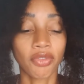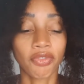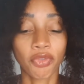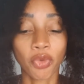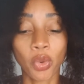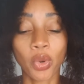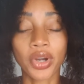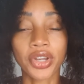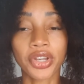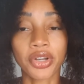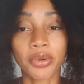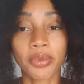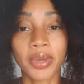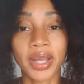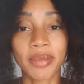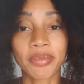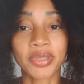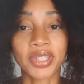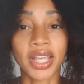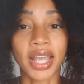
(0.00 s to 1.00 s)
for your
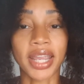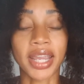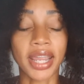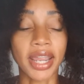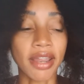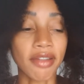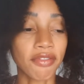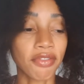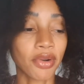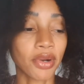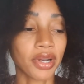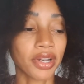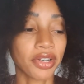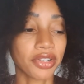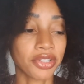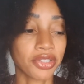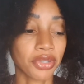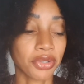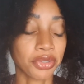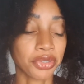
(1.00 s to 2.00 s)
website and for
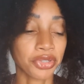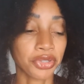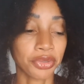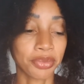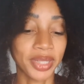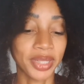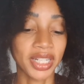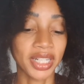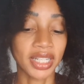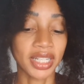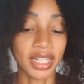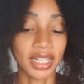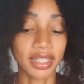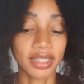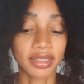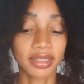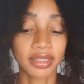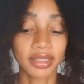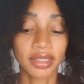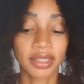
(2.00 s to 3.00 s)
your social
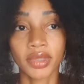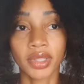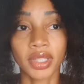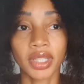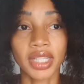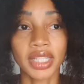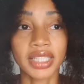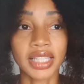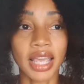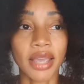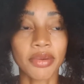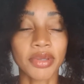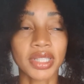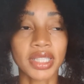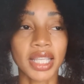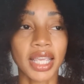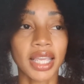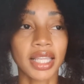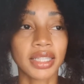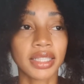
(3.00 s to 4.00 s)
media. As I would
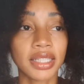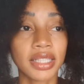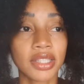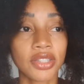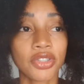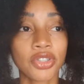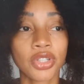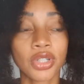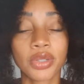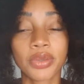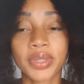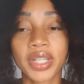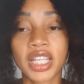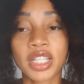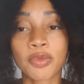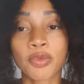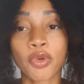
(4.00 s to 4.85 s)
say, at least 2 weeks